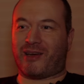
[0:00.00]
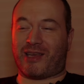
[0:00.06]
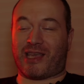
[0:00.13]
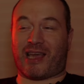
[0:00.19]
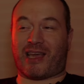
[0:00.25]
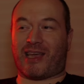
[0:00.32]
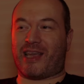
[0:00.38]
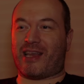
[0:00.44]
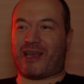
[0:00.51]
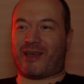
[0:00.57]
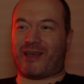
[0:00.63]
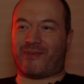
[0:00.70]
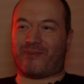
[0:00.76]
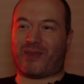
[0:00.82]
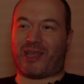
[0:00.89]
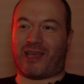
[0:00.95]

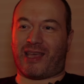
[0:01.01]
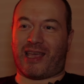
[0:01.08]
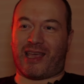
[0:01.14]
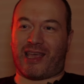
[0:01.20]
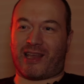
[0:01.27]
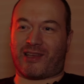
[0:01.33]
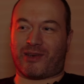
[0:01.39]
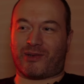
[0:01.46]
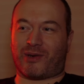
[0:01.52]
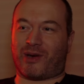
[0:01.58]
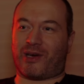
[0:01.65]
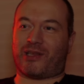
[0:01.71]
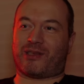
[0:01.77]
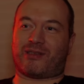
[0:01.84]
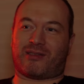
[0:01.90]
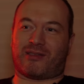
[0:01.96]
Yeah, hitting
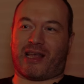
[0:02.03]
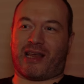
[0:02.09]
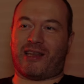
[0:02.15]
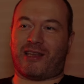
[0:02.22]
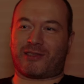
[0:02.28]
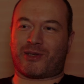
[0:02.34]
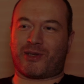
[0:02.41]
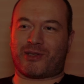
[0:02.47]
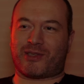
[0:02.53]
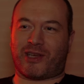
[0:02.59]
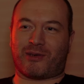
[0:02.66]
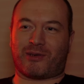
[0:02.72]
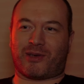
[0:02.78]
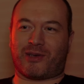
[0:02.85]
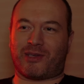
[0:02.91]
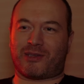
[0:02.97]
Ronnie's, any excuse to
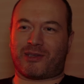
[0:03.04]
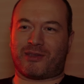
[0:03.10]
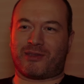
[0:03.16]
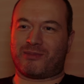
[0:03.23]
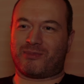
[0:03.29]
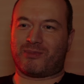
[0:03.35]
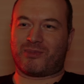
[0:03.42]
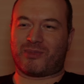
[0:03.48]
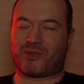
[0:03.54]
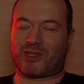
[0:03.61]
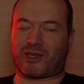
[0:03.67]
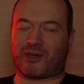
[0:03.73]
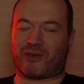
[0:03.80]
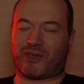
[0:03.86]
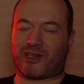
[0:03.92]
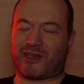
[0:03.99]
hit Ronnie's a
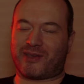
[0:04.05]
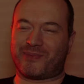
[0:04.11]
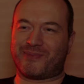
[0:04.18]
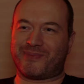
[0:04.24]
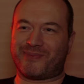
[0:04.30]
good thing.